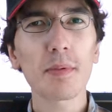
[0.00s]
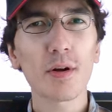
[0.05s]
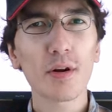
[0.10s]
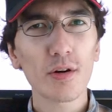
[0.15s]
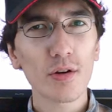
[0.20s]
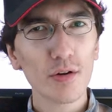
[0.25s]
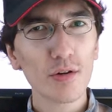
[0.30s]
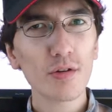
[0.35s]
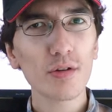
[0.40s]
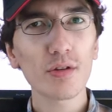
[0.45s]

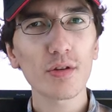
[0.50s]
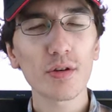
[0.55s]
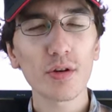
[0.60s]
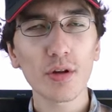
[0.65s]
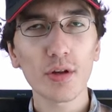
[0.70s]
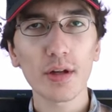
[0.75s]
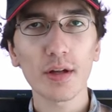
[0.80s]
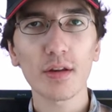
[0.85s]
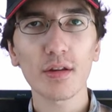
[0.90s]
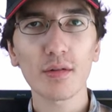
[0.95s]

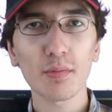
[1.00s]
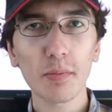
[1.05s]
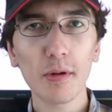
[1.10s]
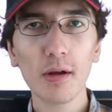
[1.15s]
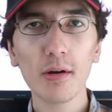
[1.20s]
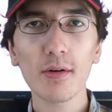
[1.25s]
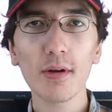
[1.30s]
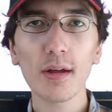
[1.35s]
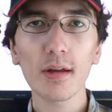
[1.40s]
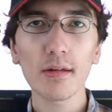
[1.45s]
personal
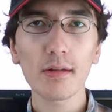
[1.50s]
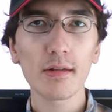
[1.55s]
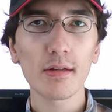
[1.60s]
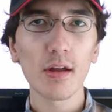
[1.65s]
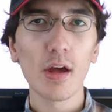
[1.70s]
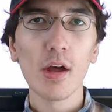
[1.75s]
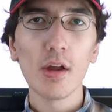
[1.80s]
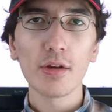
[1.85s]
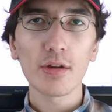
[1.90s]
experience.